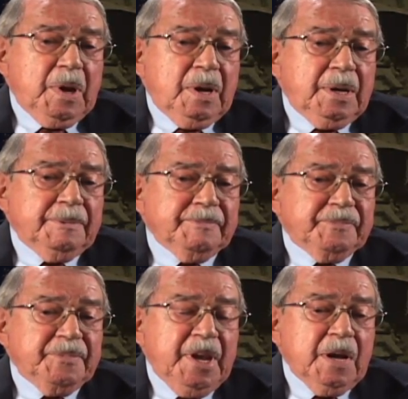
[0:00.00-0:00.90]
um,
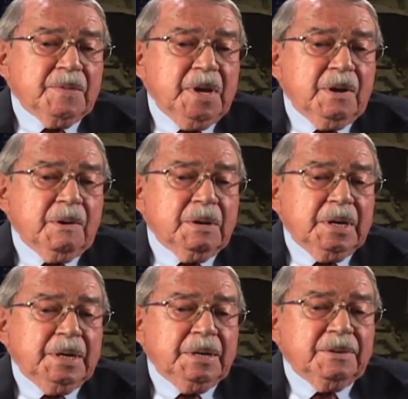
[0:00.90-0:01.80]
down there
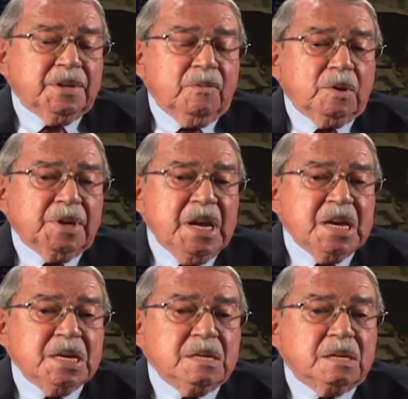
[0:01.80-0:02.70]
in several
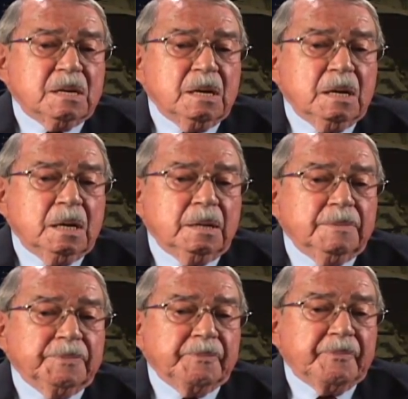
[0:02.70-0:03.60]
days,
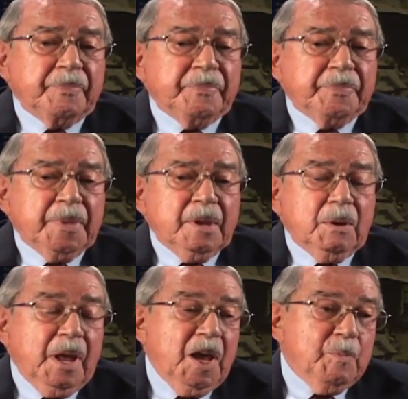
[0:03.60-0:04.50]
um,
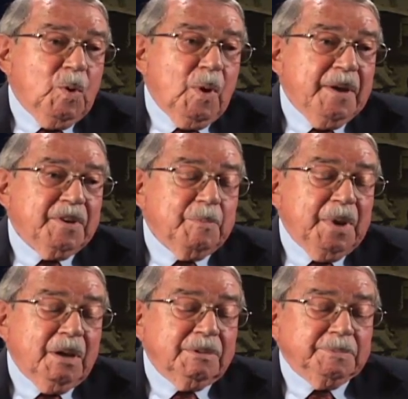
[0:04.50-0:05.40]
well, I had my wife come
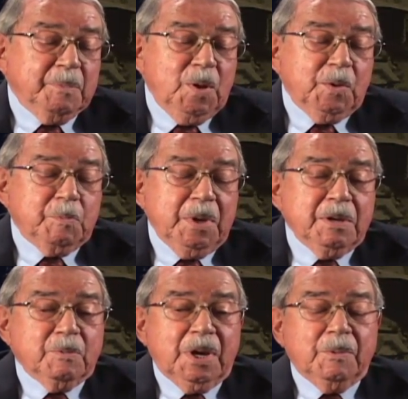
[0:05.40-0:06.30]
down be with me
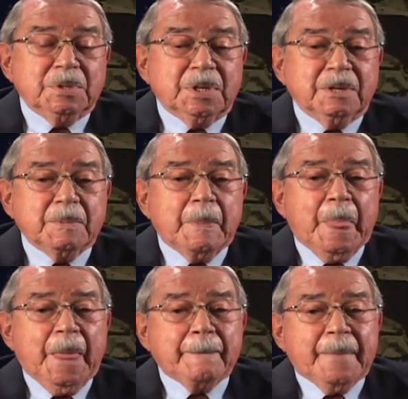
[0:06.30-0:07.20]
while I was there.
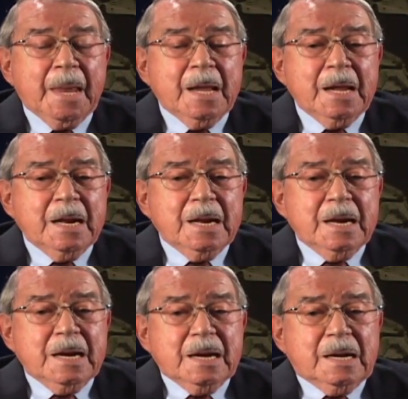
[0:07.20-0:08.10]

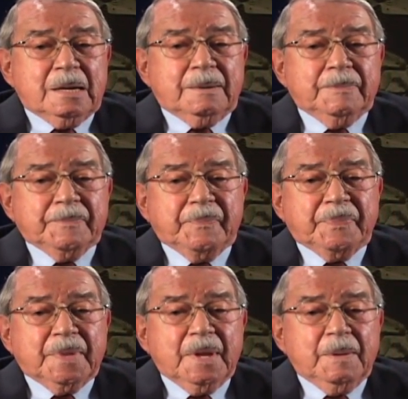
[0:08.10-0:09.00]
Um,
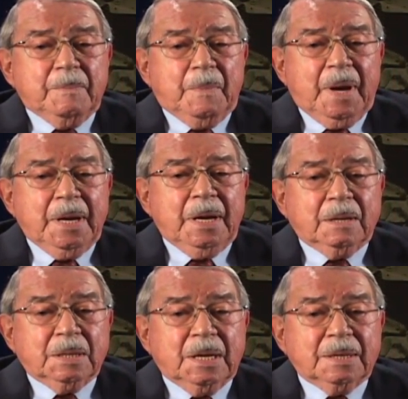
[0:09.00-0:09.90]
my
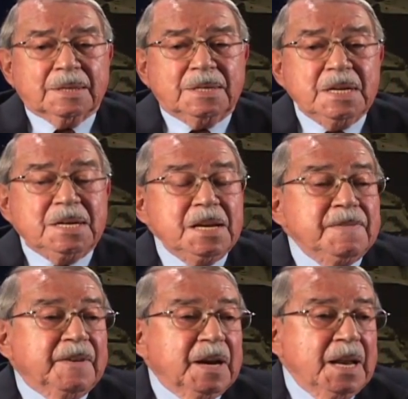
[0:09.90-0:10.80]

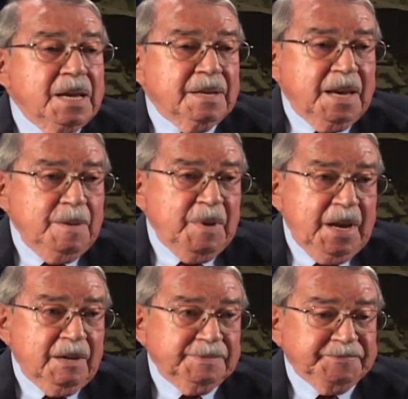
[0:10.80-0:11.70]
LCT finally came
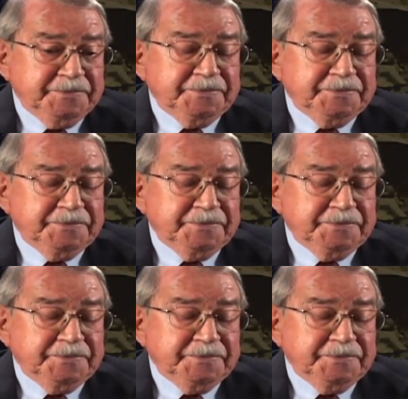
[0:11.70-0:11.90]
down.